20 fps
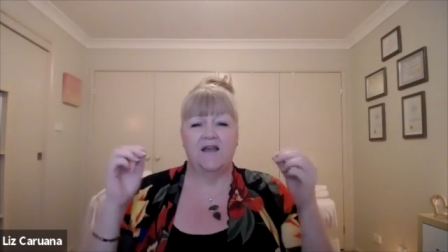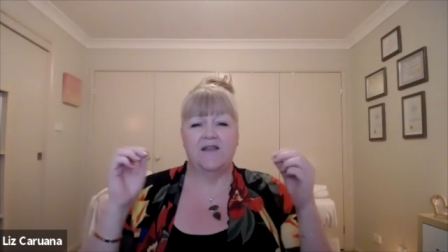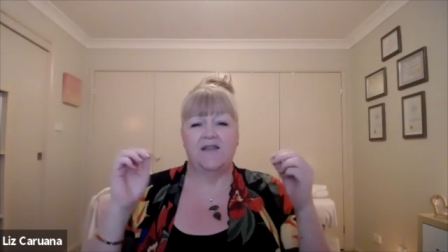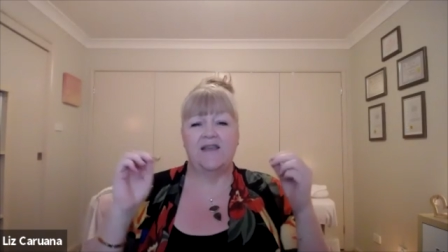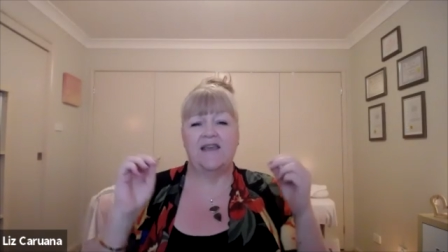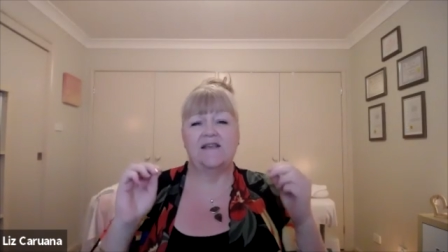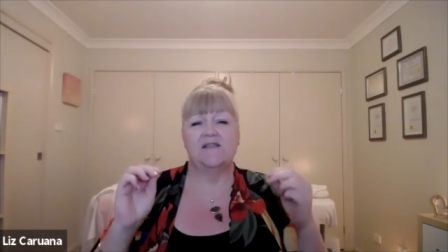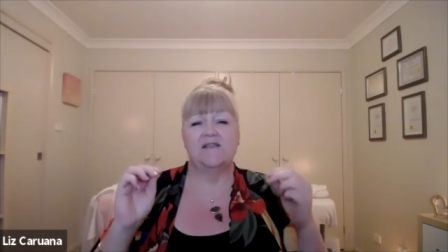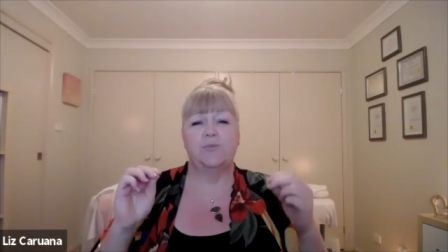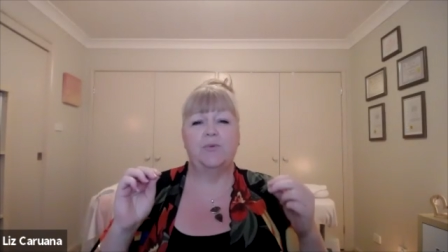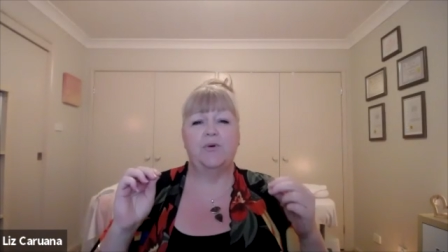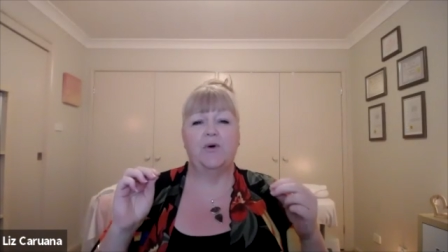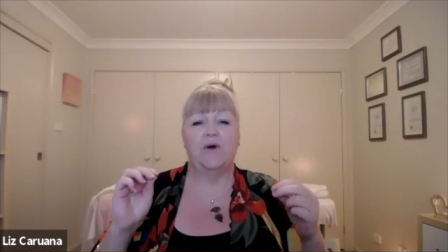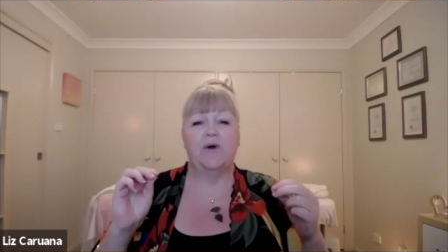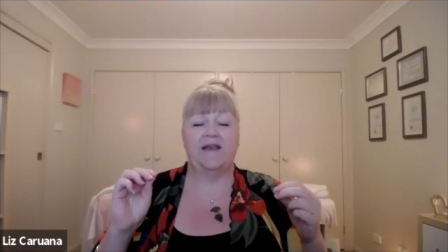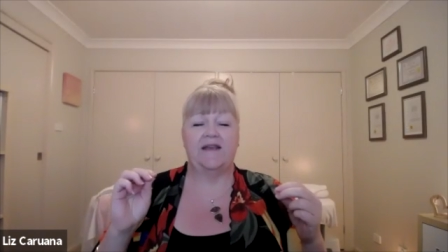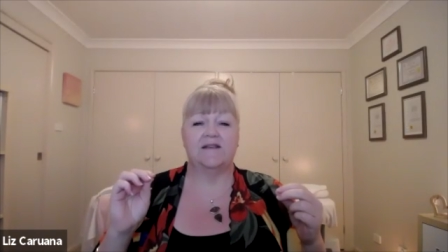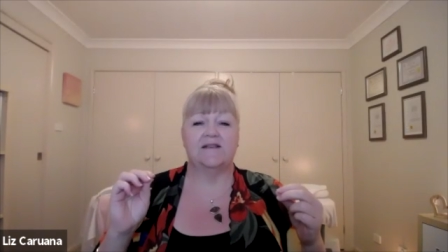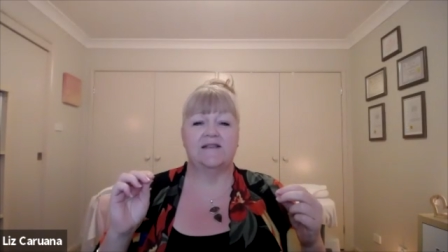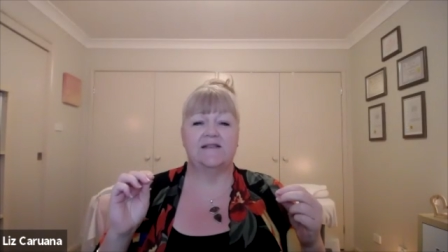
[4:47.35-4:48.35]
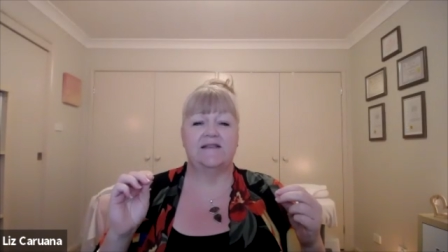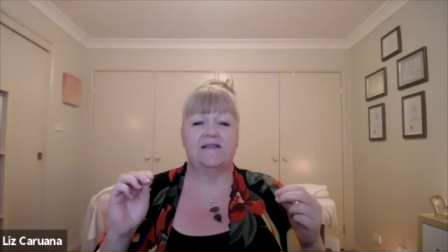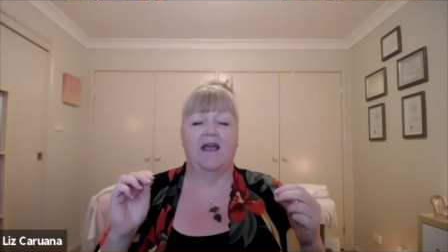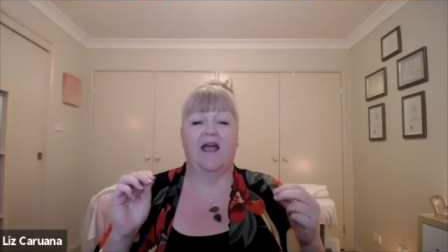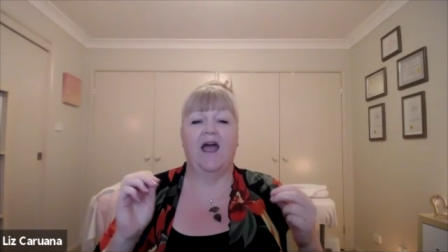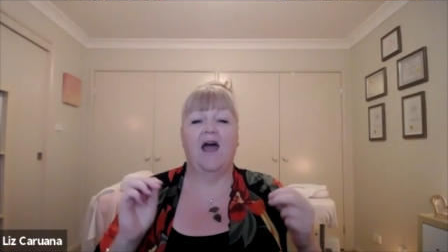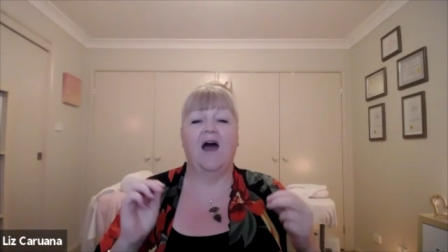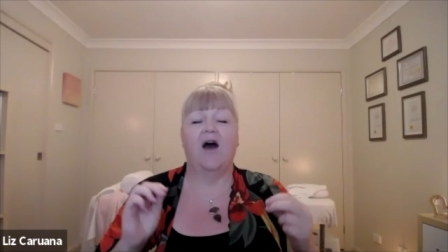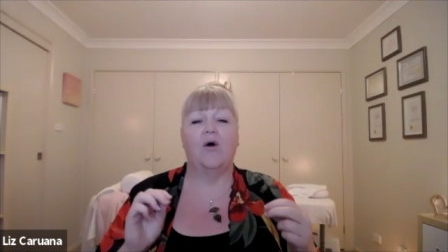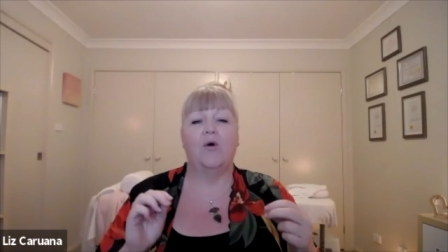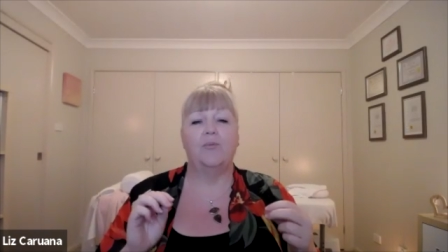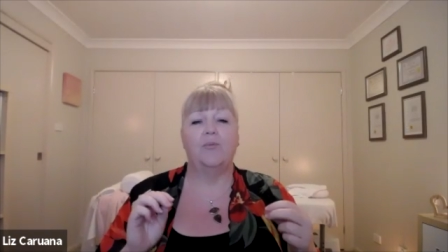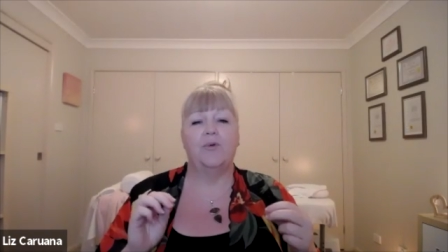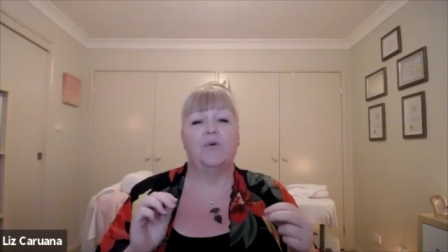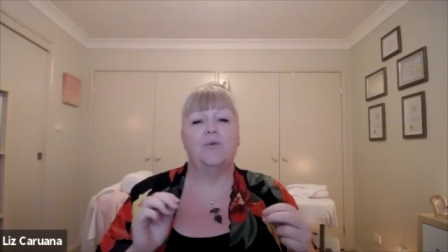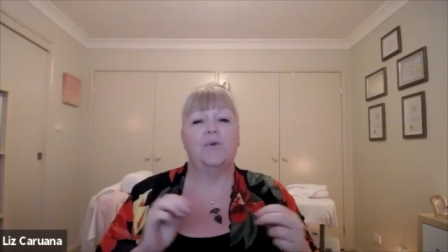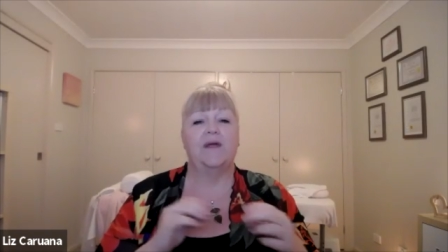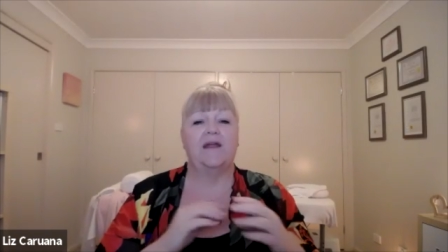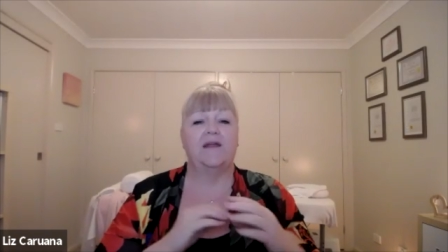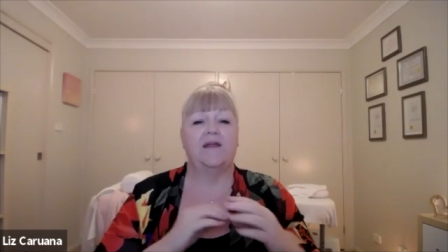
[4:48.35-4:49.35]
These points help
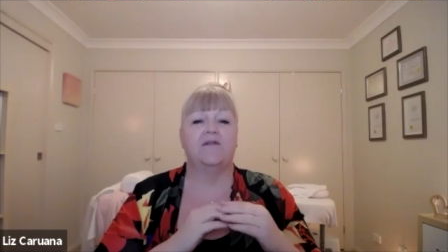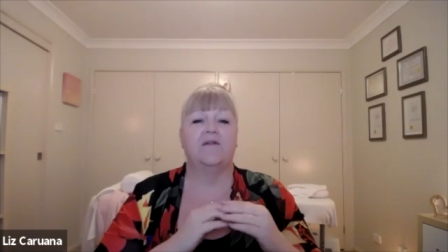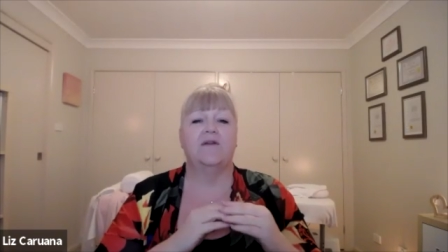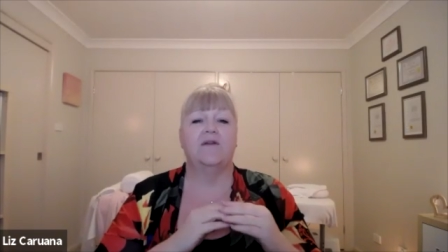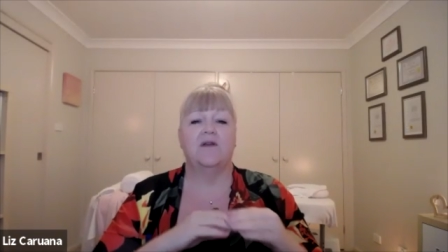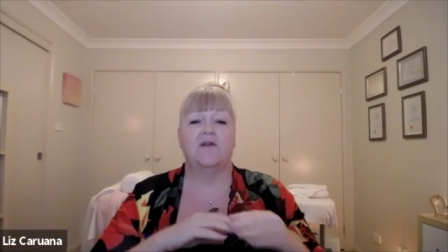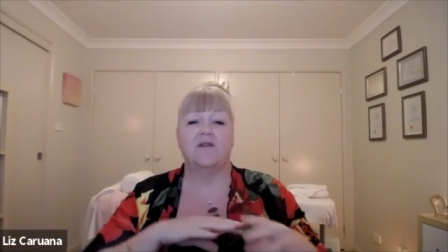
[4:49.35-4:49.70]
with